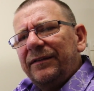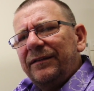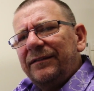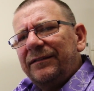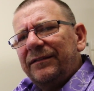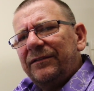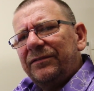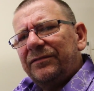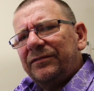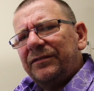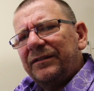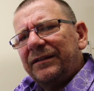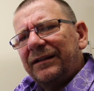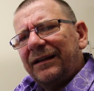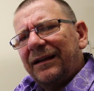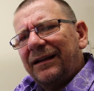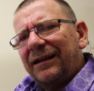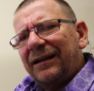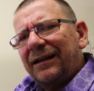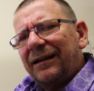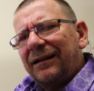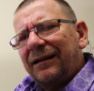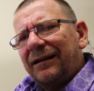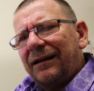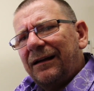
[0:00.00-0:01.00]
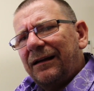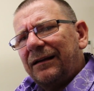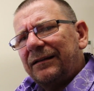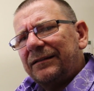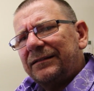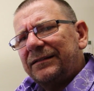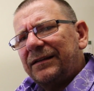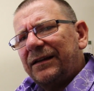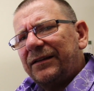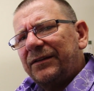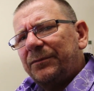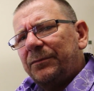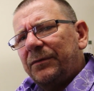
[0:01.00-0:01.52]
different
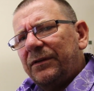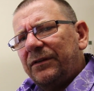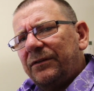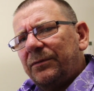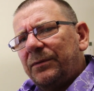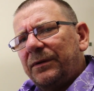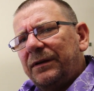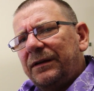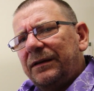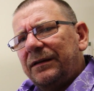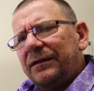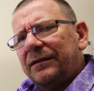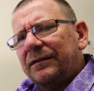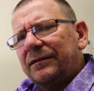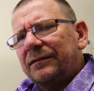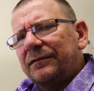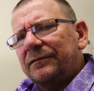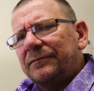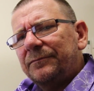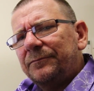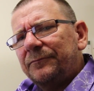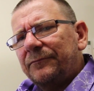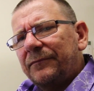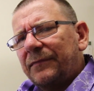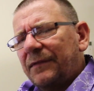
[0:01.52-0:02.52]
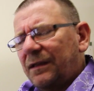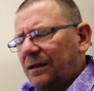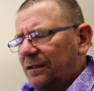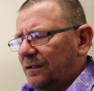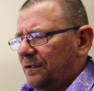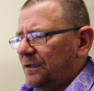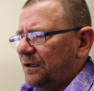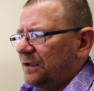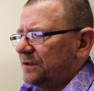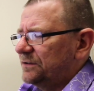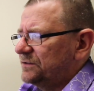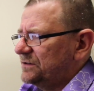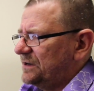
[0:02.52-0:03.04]
adjustments where you can
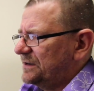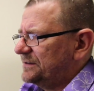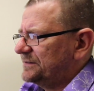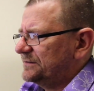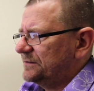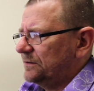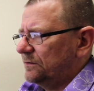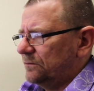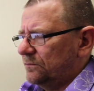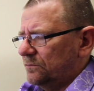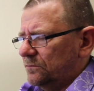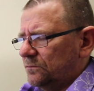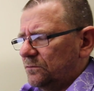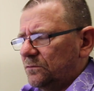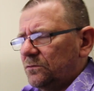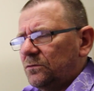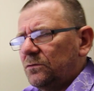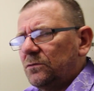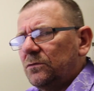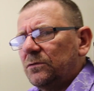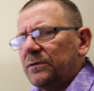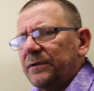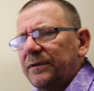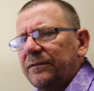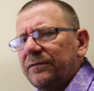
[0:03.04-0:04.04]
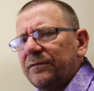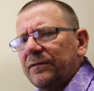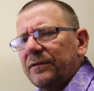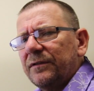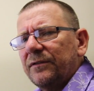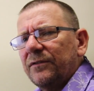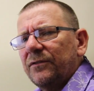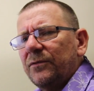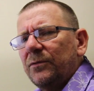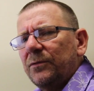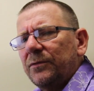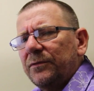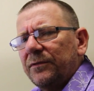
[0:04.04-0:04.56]
adjust it all different
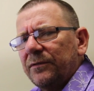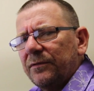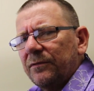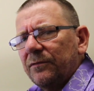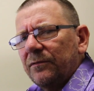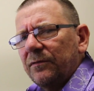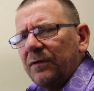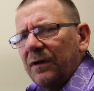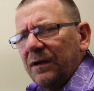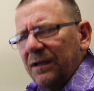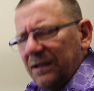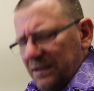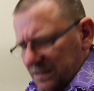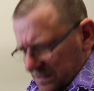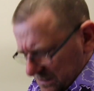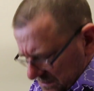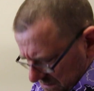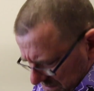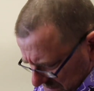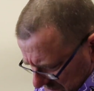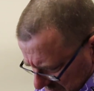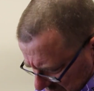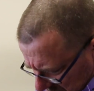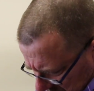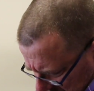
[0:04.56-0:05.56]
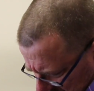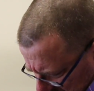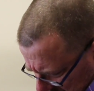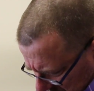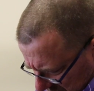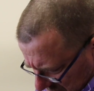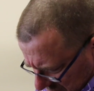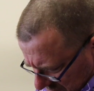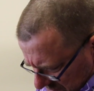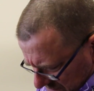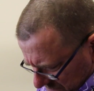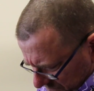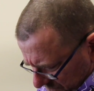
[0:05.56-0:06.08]
sorts of
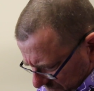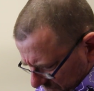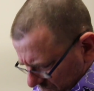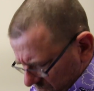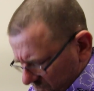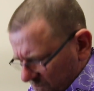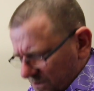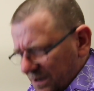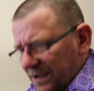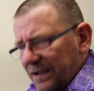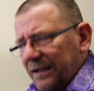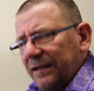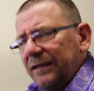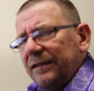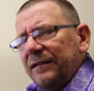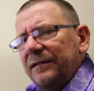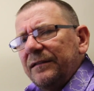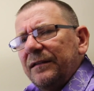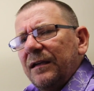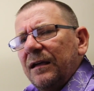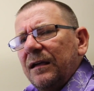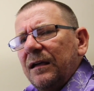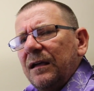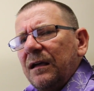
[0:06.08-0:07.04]
ways.